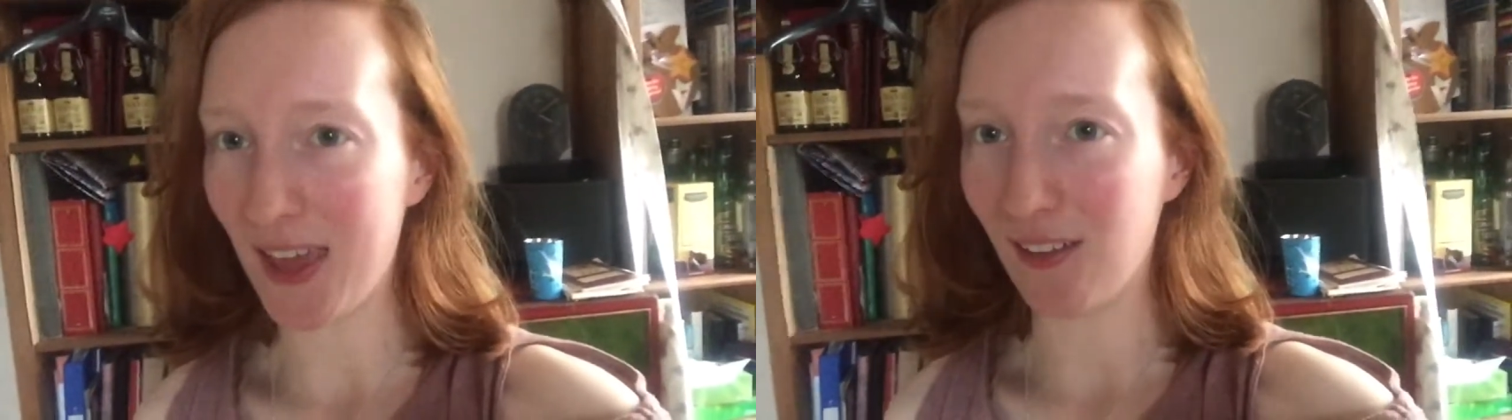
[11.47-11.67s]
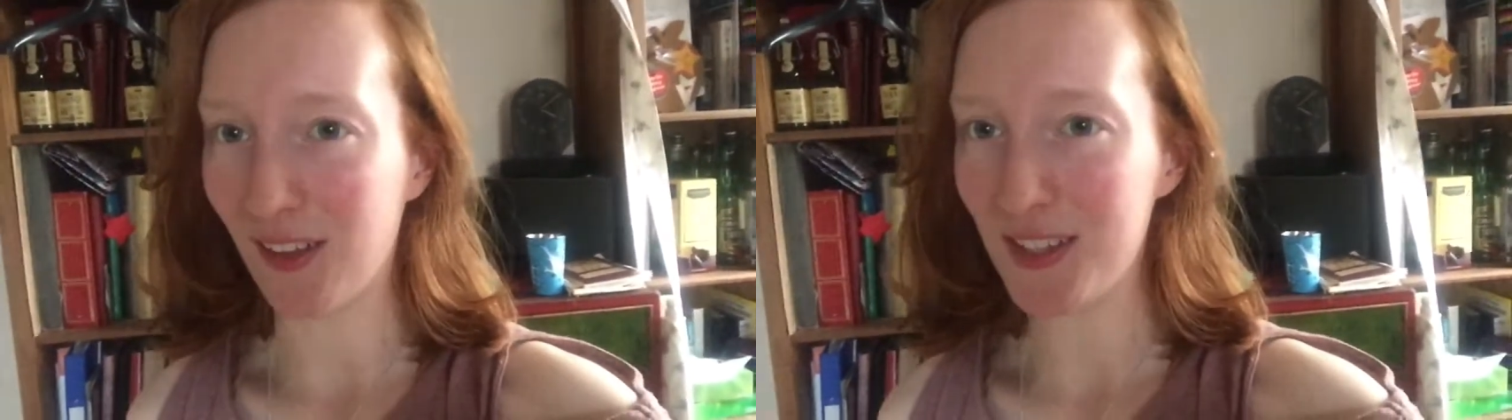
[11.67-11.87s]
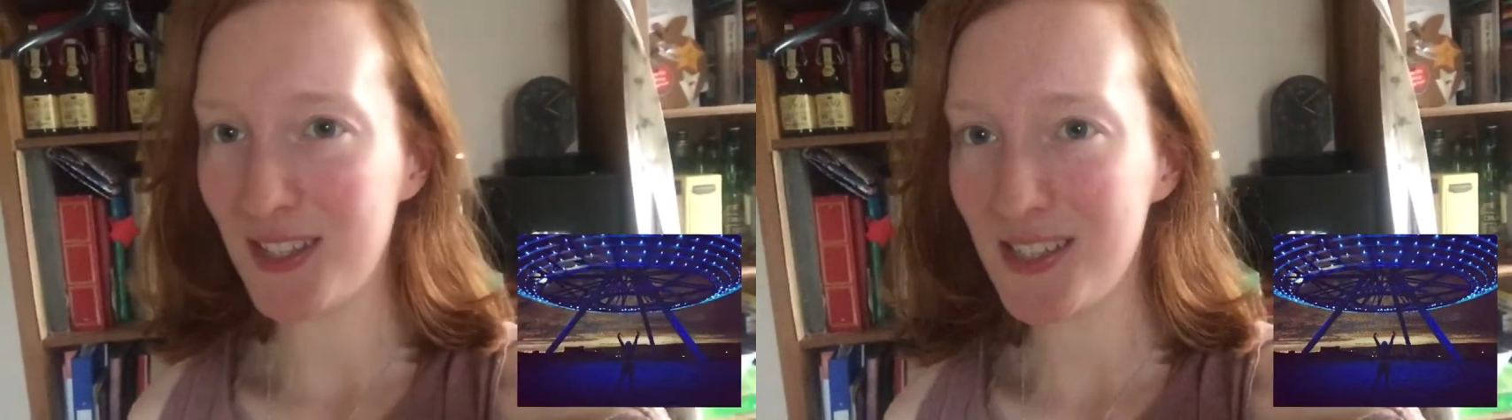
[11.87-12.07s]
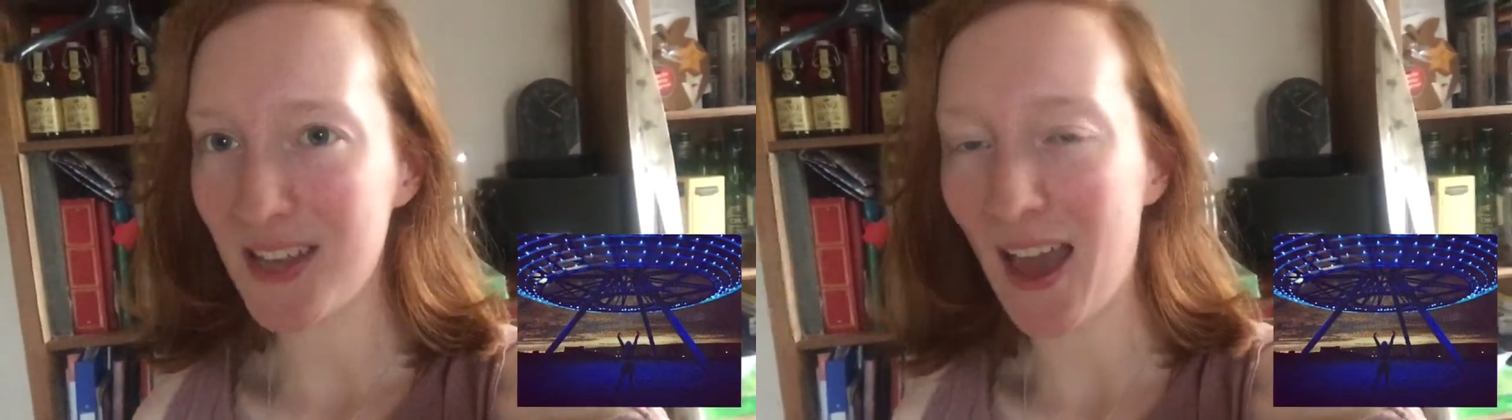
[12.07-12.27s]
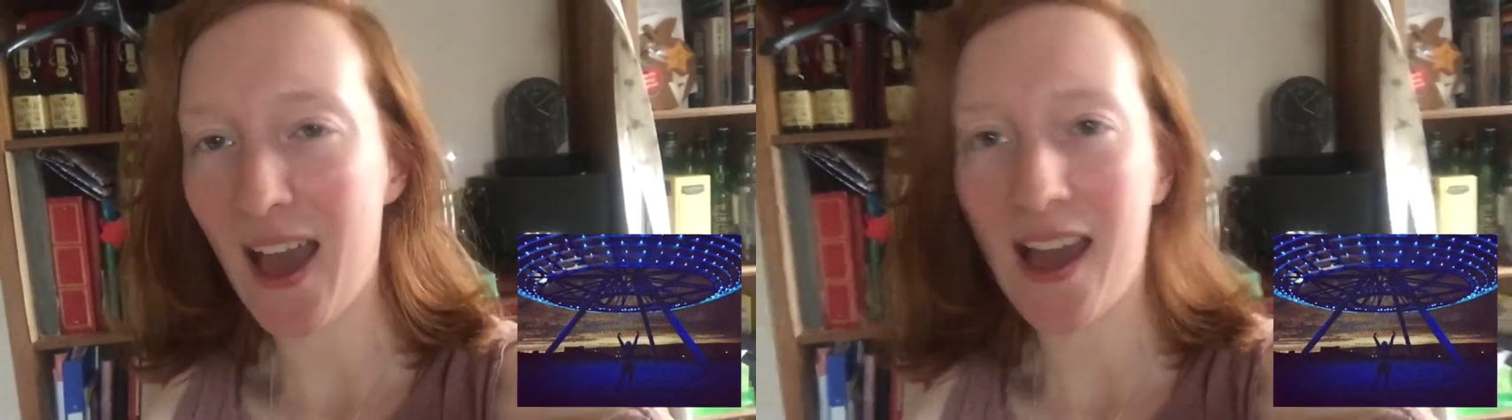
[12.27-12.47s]
England,
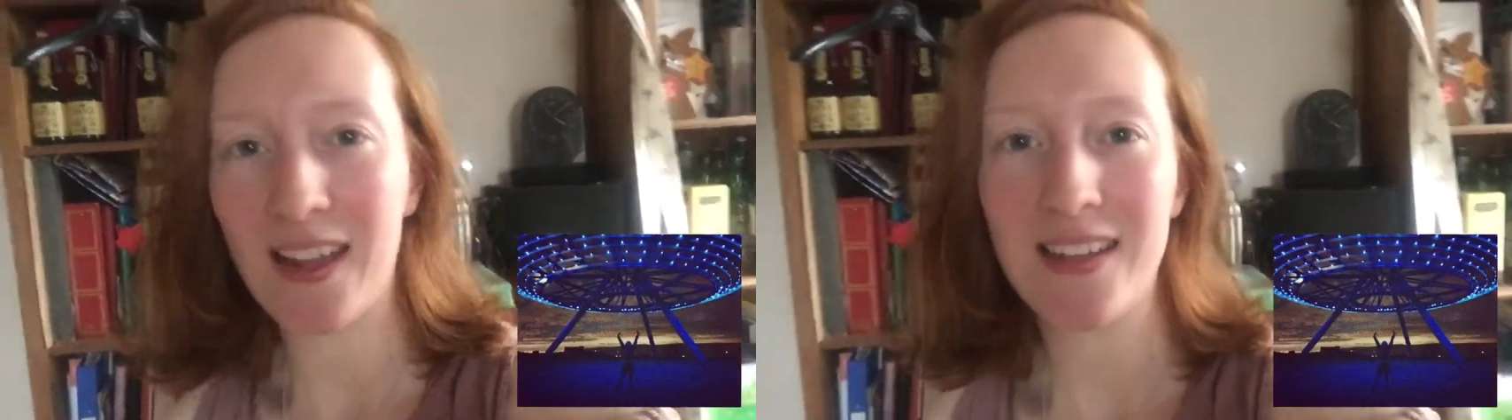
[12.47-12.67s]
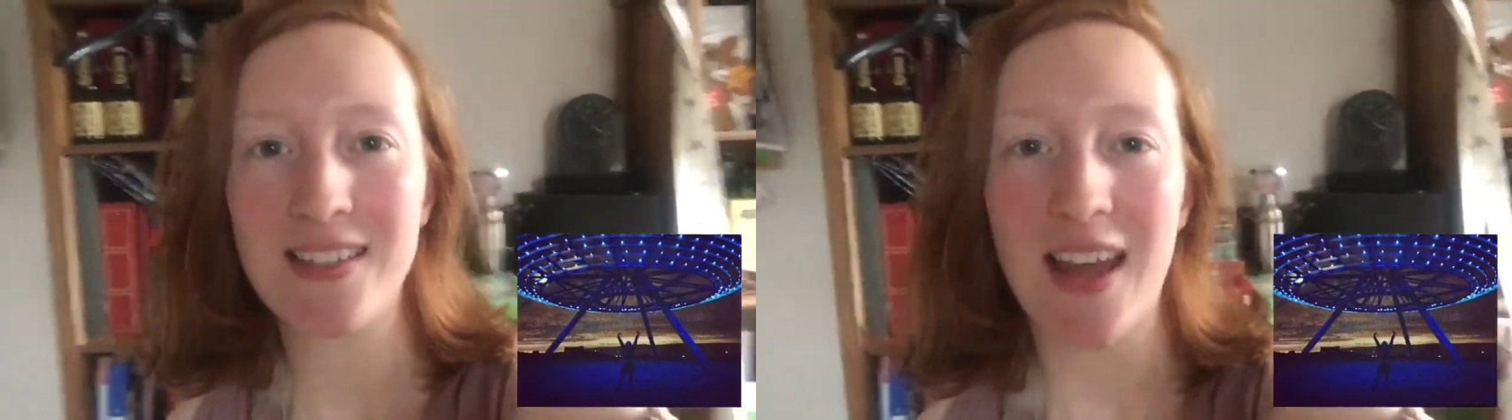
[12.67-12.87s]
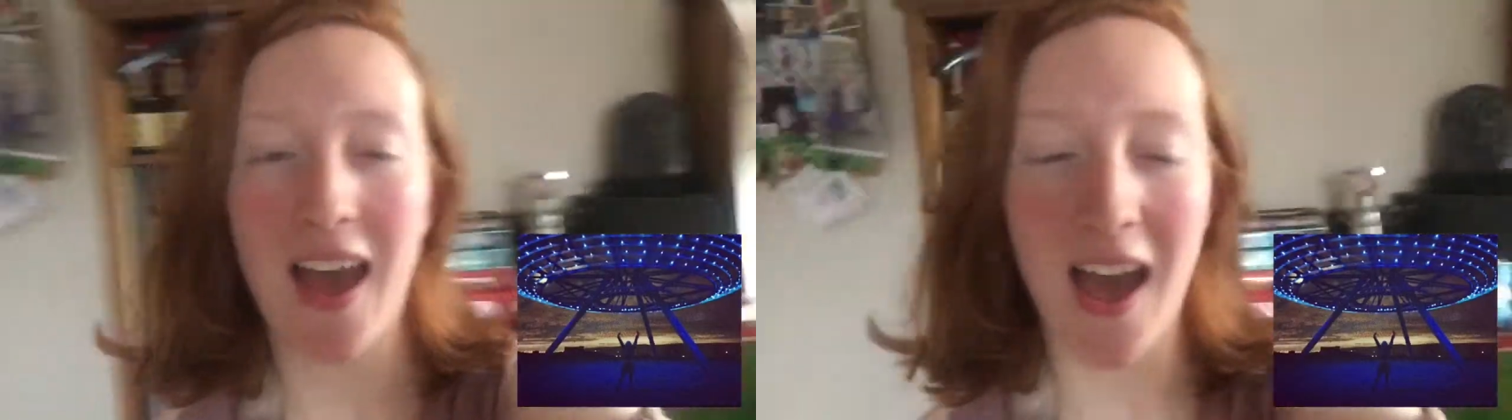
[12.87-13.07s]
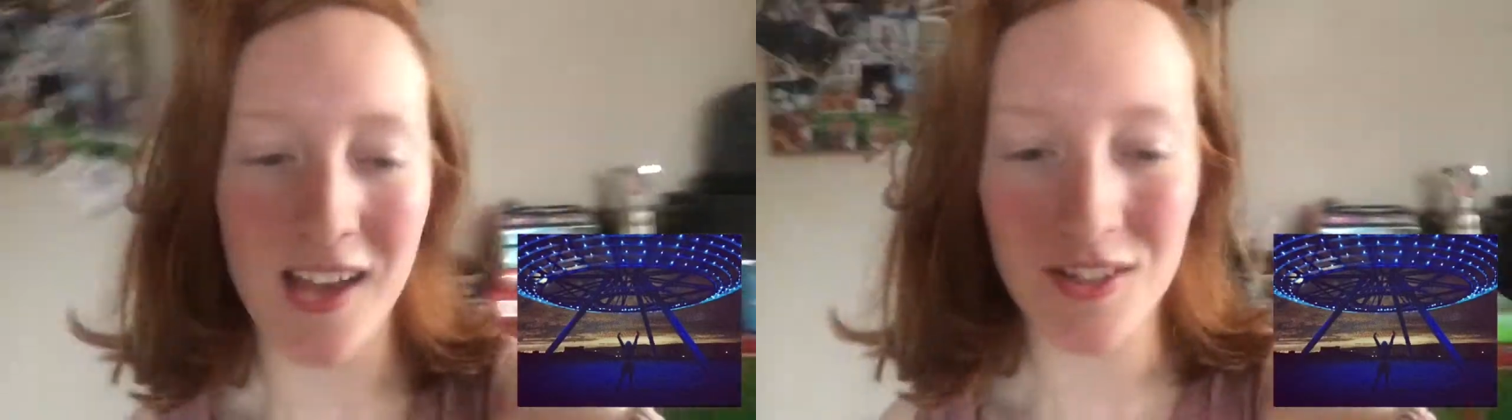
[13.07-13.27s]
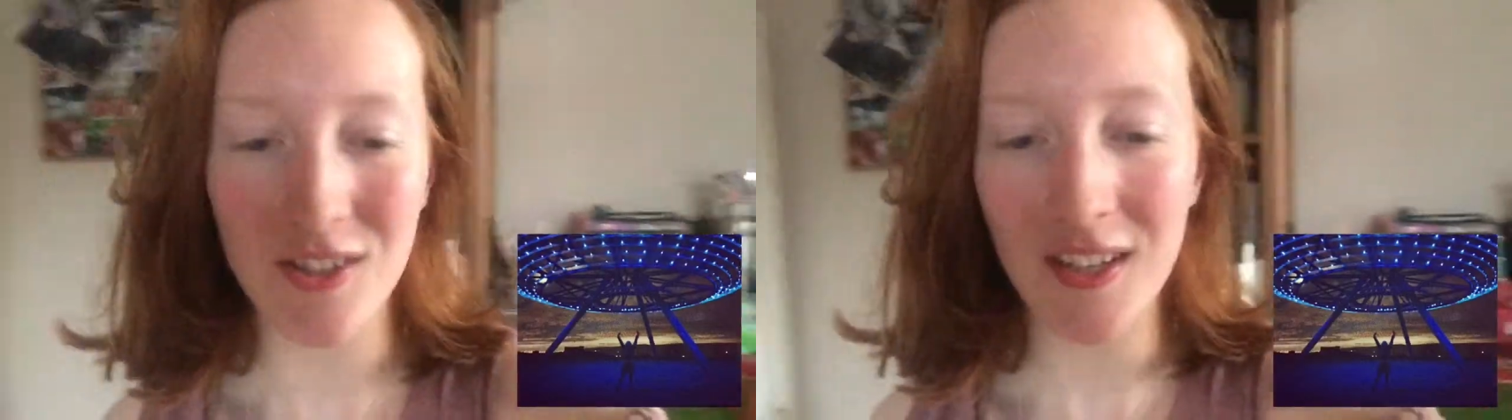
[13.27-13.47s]
and
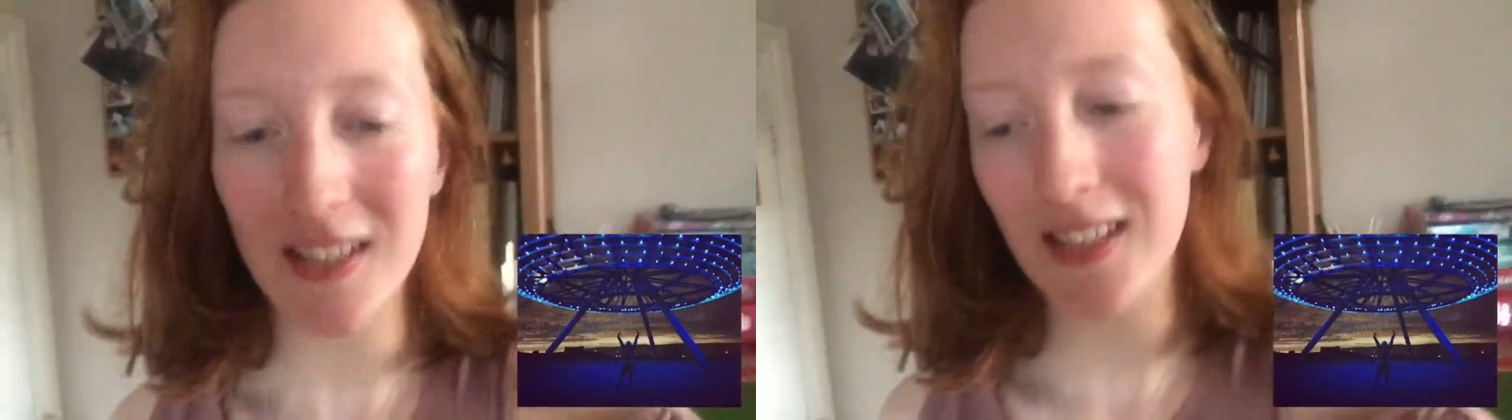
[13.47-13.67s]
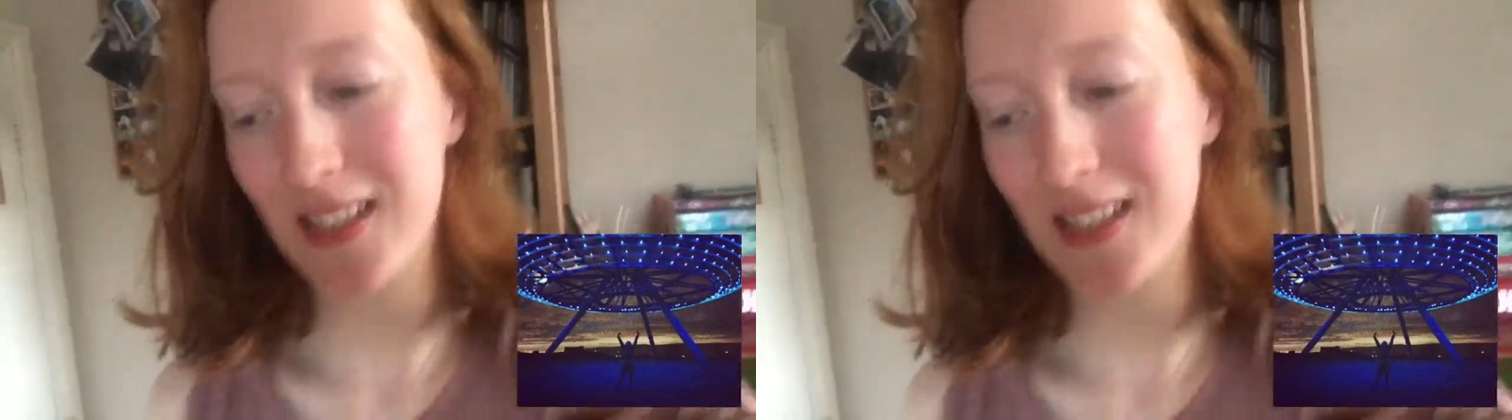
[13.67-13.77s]
as you can